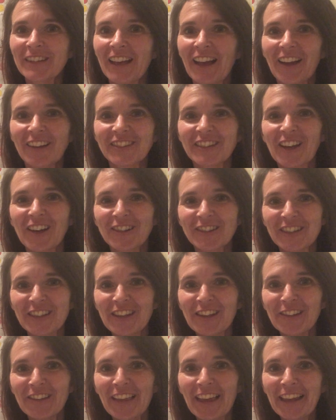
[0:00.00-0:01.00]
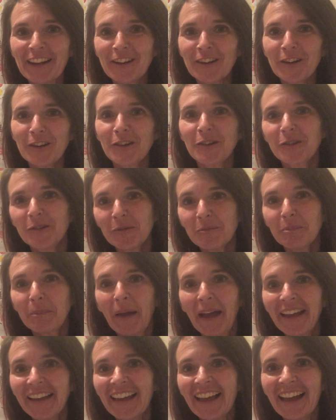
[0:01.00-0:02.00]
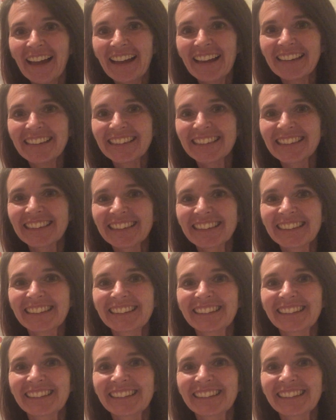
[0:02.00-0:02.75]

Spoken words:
I'll talk to you later. Bye, guys.